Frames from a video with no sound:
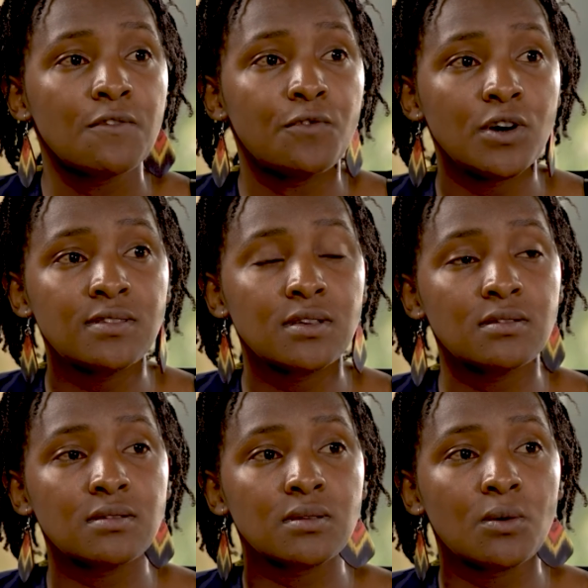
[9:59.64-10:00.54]

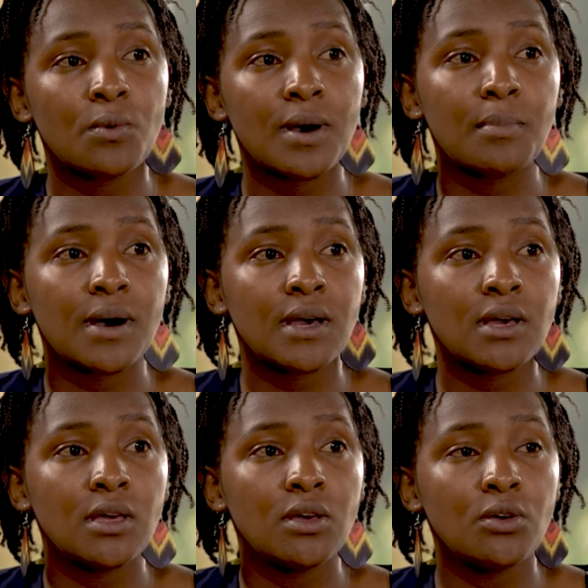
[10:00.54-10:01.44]
Voices
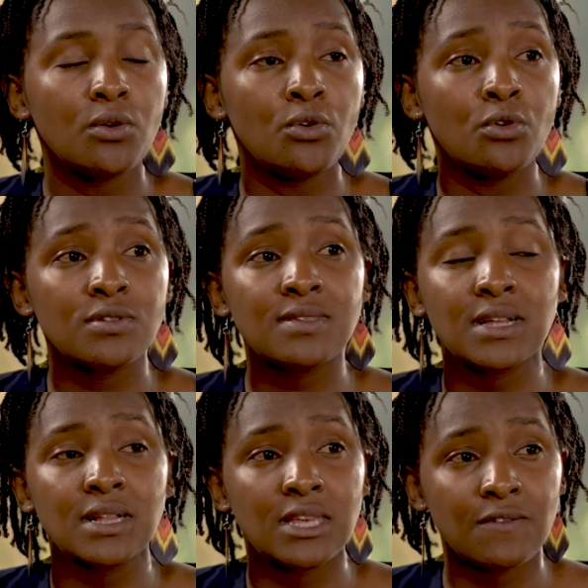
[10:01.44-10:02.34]
whereby you're
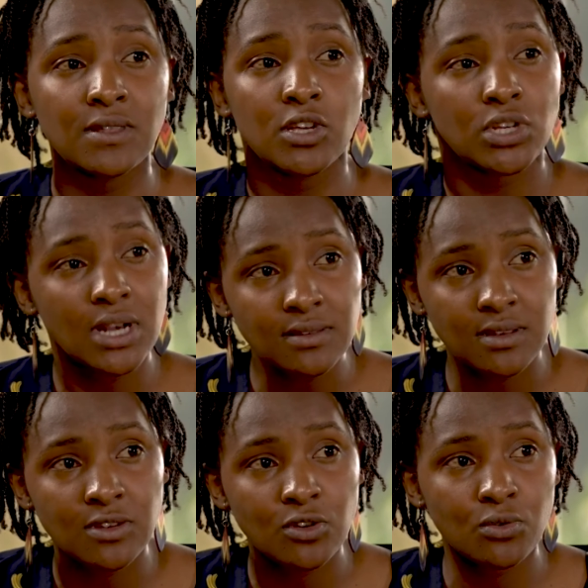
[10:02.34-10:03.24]
still given the
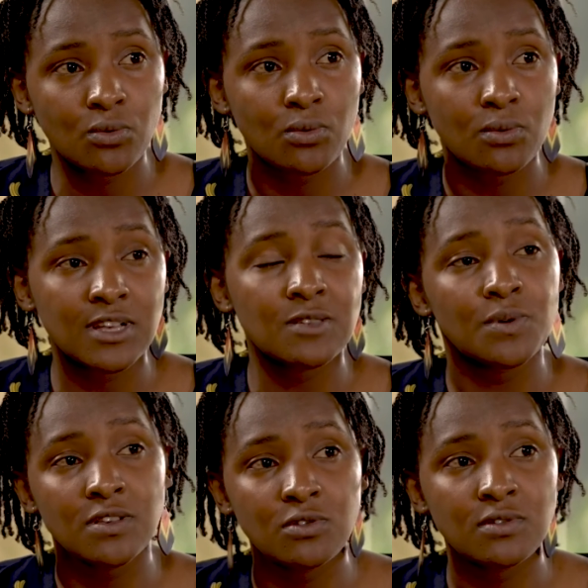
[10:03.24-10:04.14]
chances to
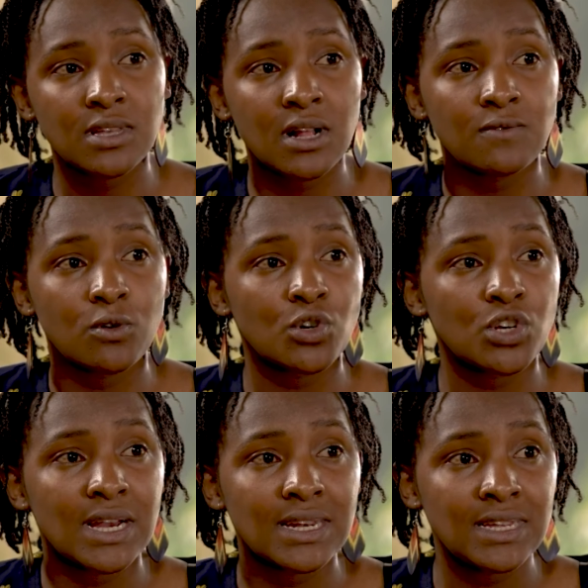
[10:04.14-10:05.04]
express yourselves or
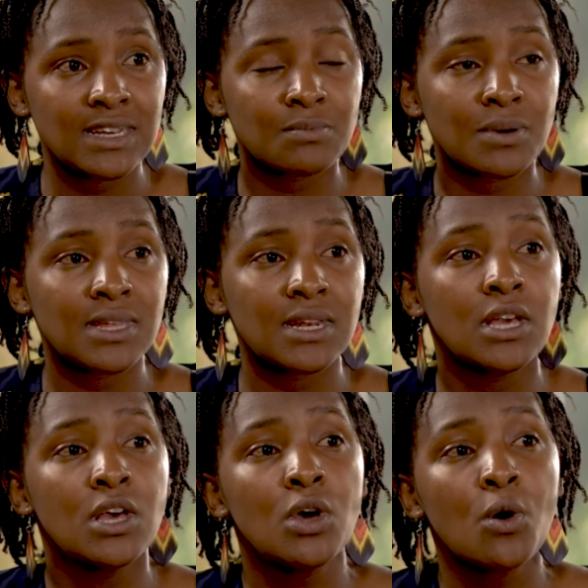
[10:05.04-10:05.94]
ideas, but then
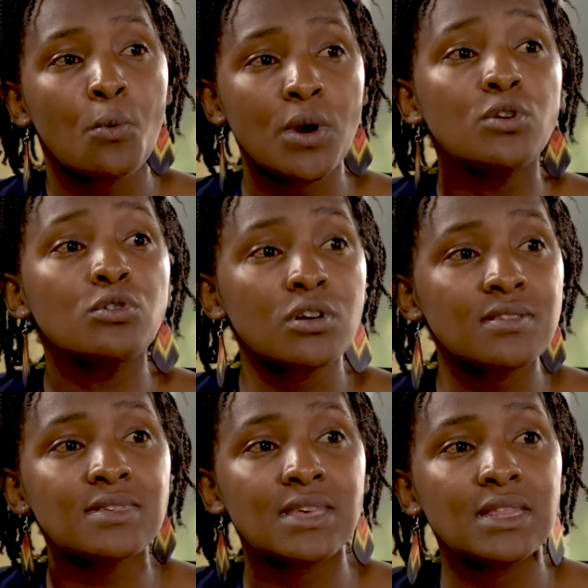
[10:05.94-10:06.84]
we do not
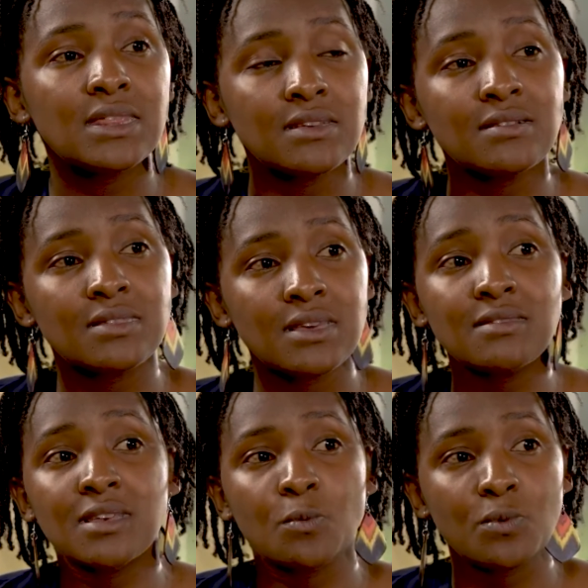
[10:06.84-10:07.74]
see these
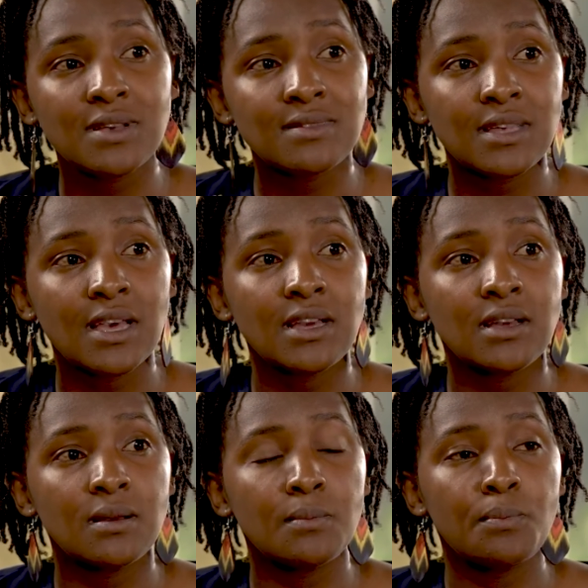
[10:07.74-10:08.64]
things that we are
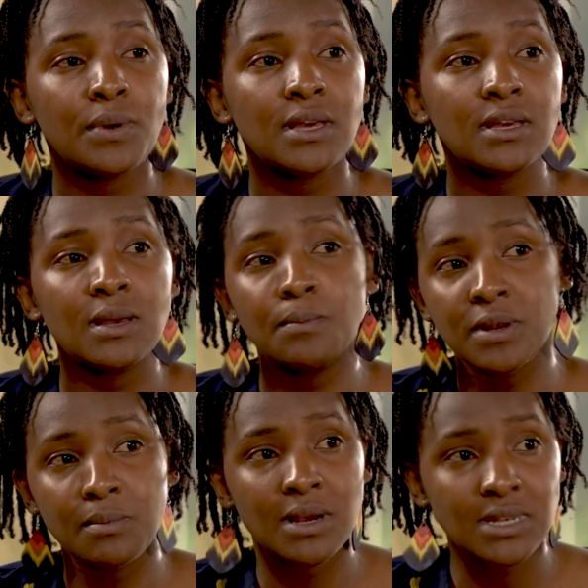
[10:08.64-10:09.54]
saying being
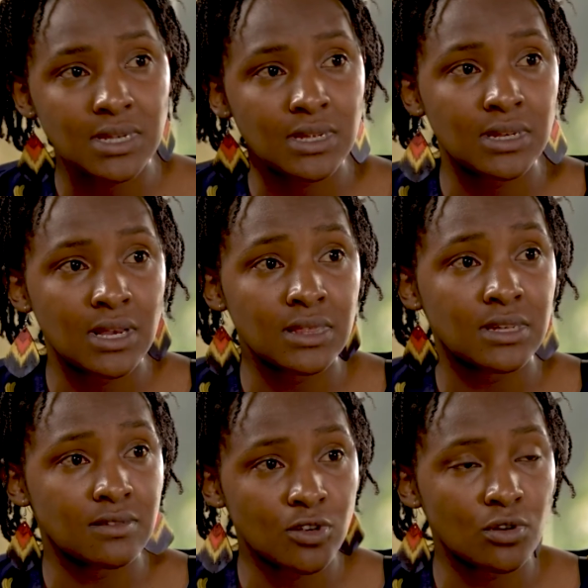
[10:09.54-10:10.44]
implemented in the
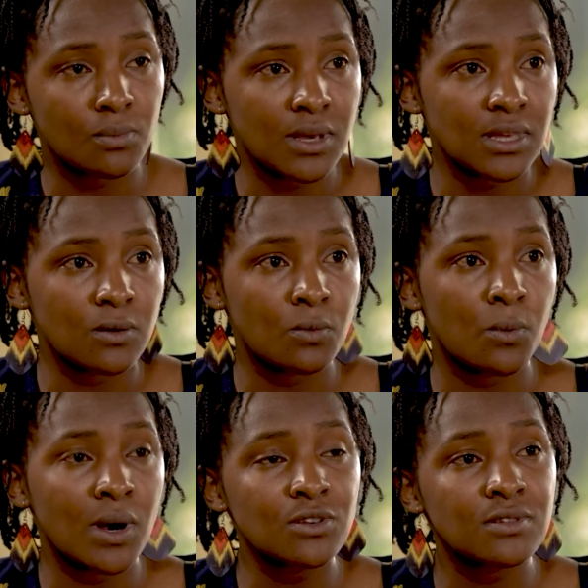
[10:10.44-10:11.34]
decision making. We
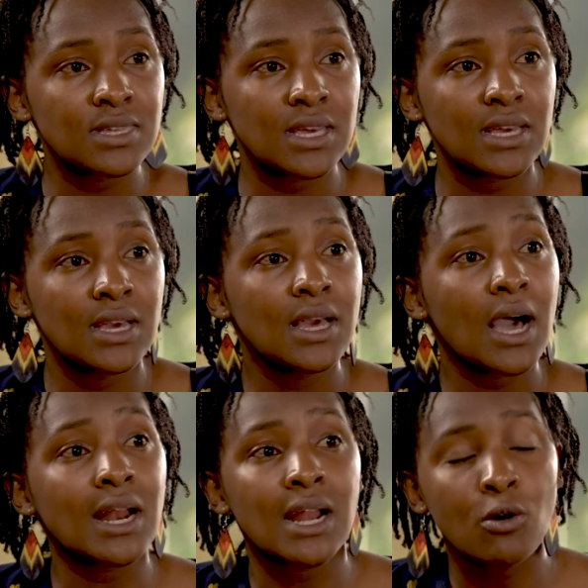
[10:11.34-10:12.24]
want to see
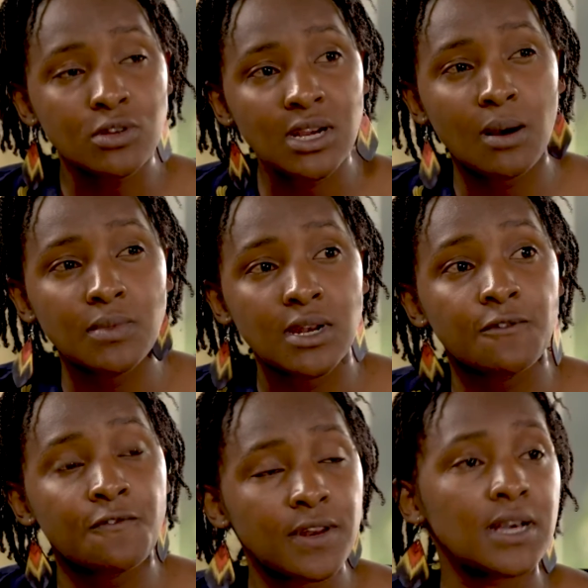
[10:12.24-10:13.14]
an outcome that
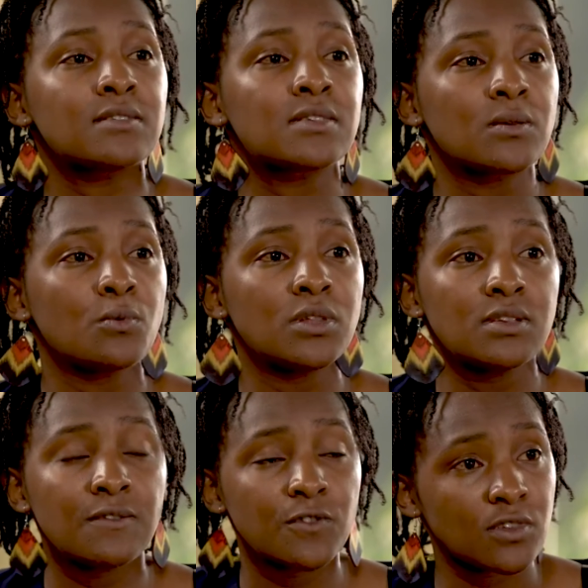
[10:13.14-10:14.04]
reflects what the
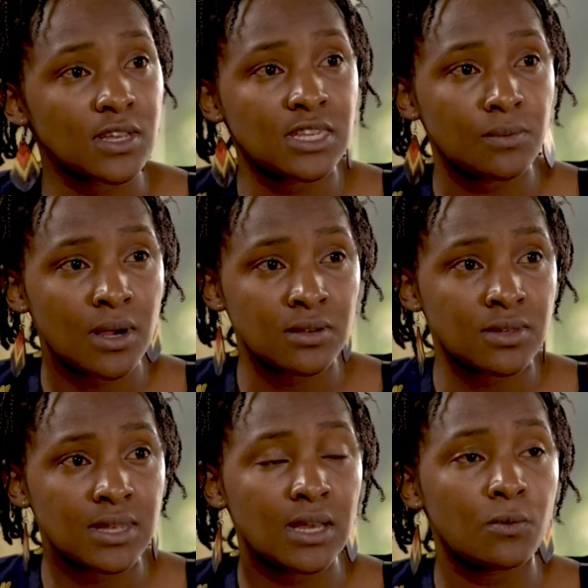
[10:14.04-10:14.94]
civil society are
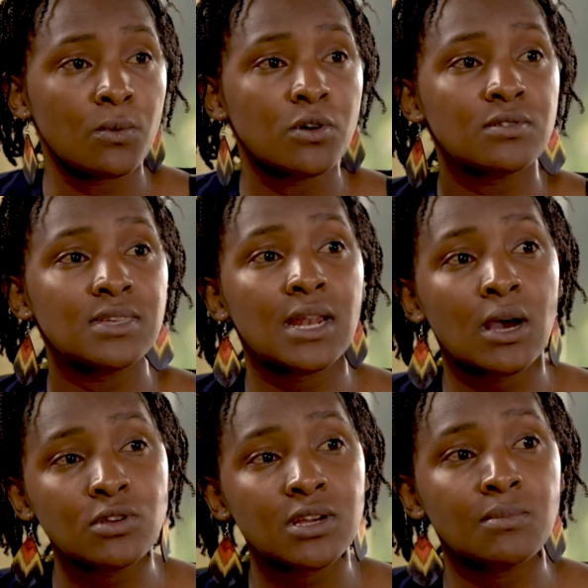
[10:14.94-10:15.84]
saying. We want to see an
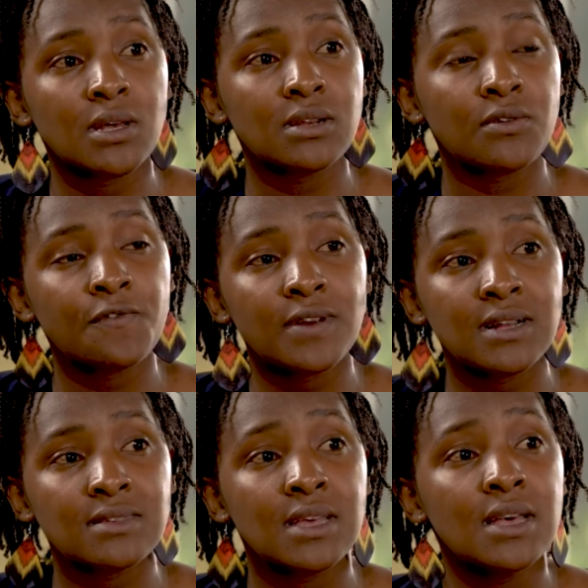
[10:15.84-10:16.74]
outcome that
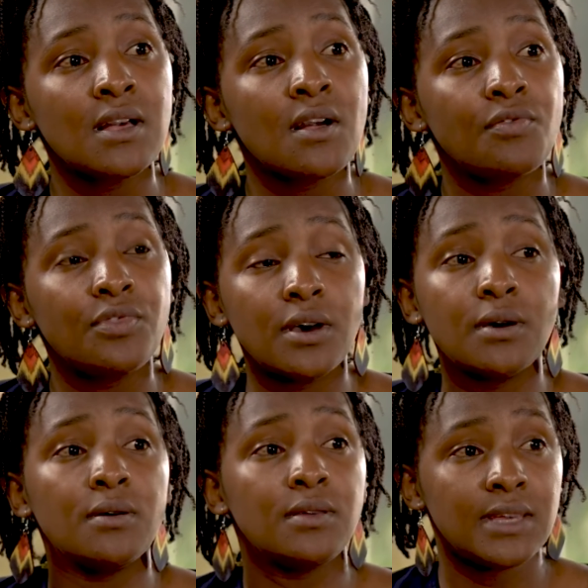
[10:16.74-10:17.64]
reflects
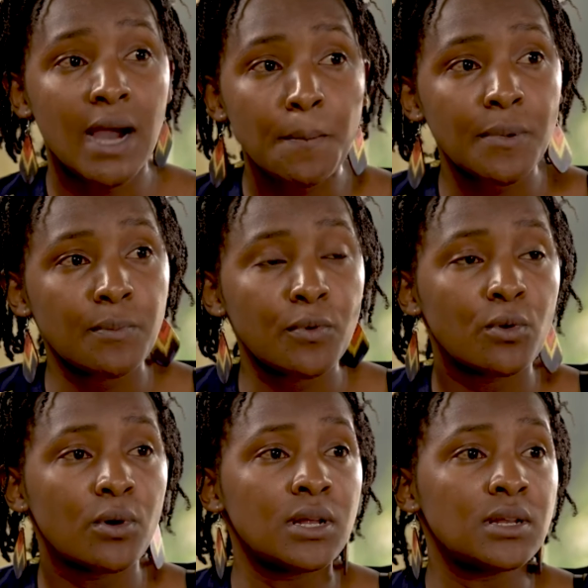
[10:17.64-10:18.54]
the young
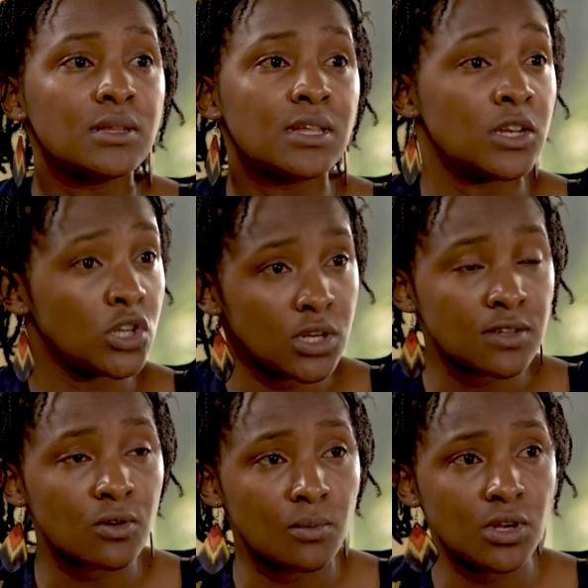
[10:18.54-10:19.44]
people and the
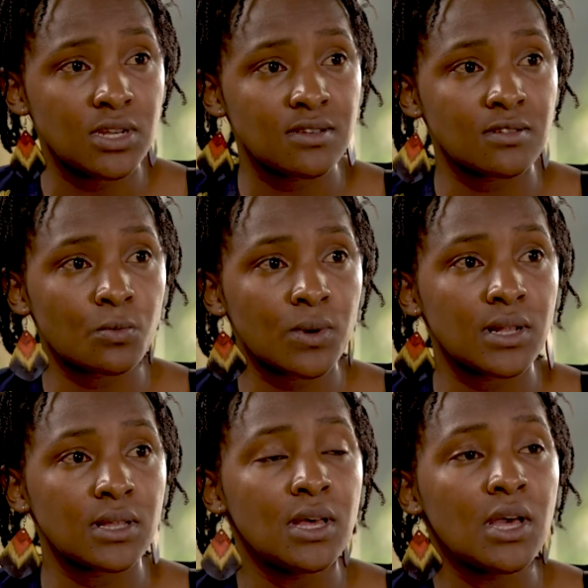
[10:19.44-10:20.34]
indigenous communities as
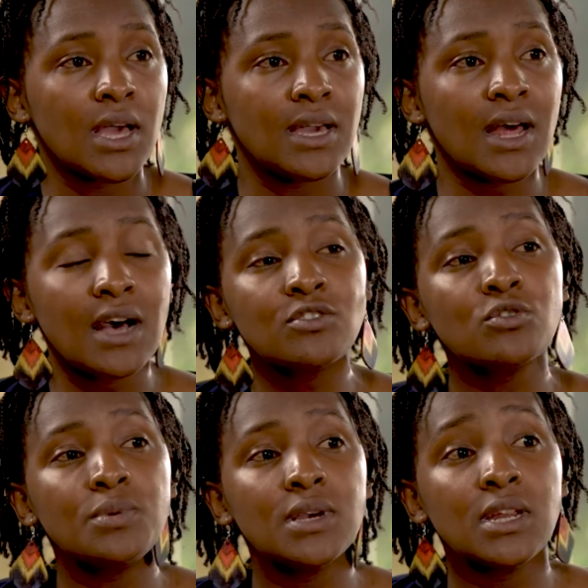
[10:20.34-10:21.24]
well. It has
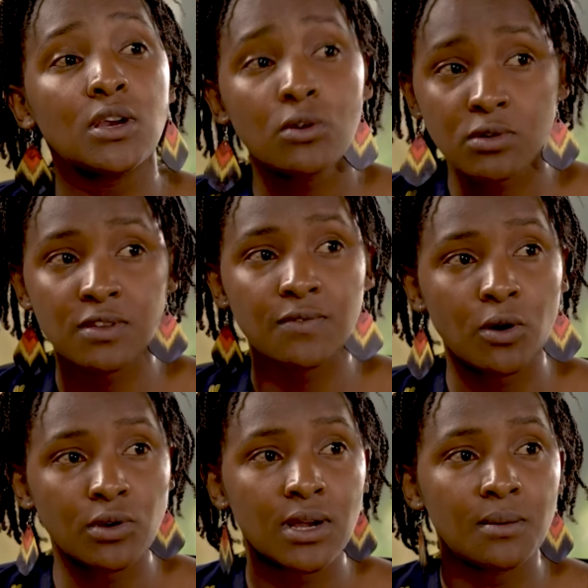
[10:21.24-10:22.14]
to be an inclusive
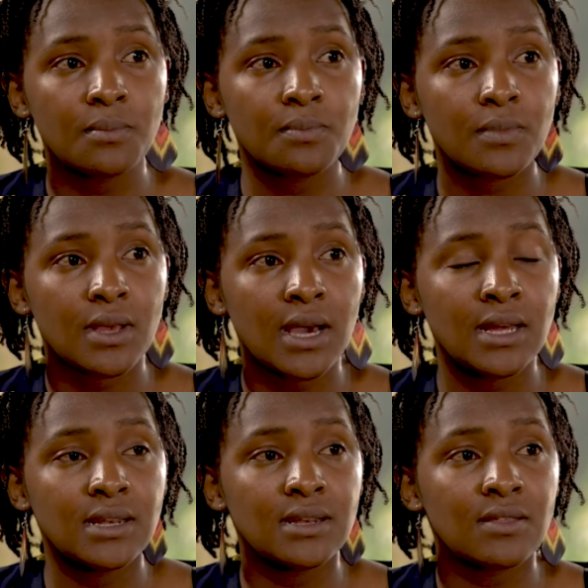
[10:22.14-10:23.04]
outcome,
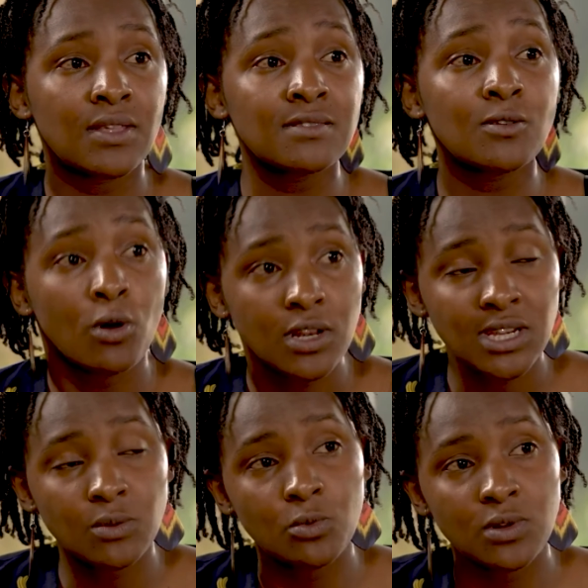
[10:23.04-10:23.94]
and that's the only
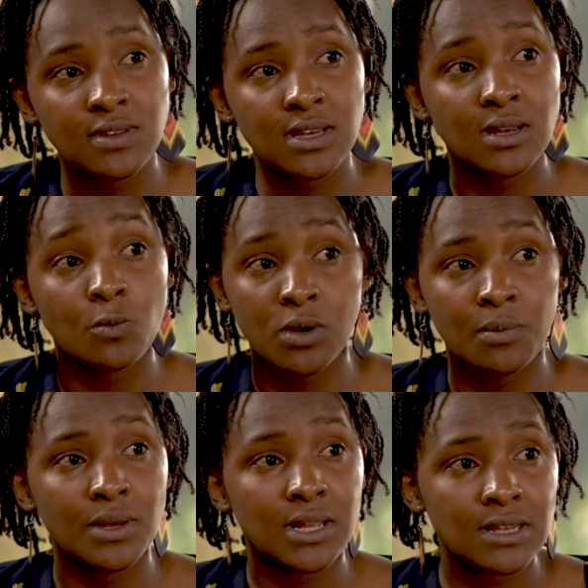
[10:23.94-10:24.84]
time we will say that we are
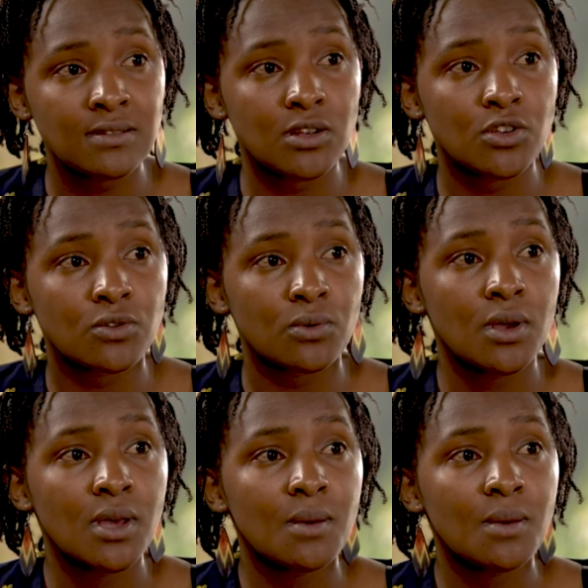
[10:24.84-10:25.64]
being listened to.